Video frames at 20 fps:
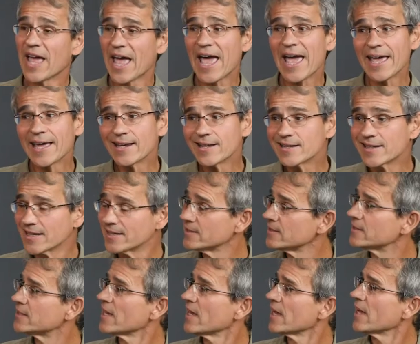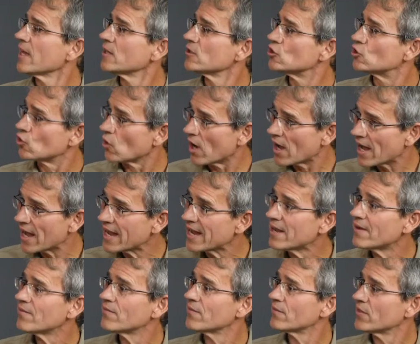and does
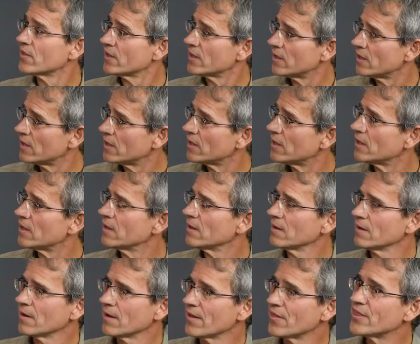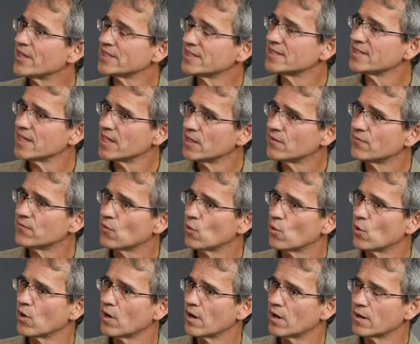drive this need
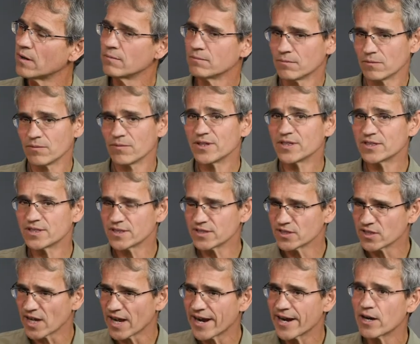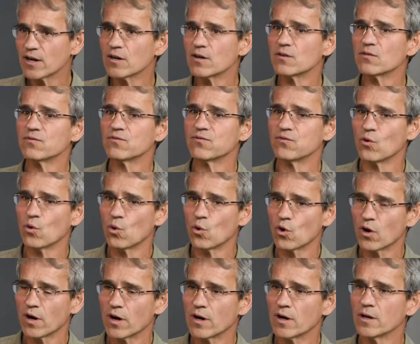for, this desire
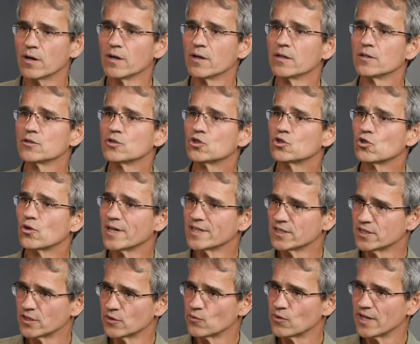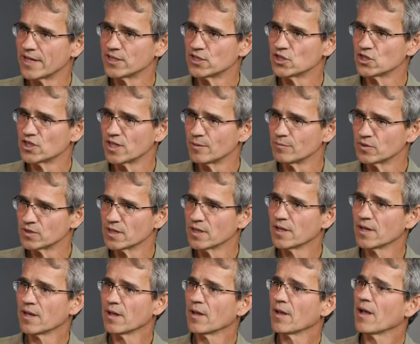for trusted relationships.
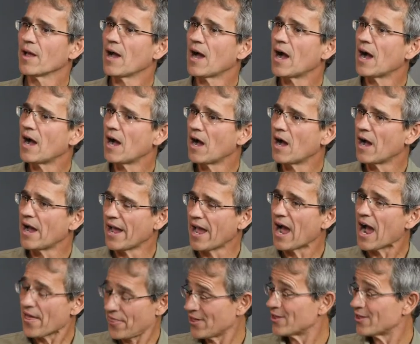I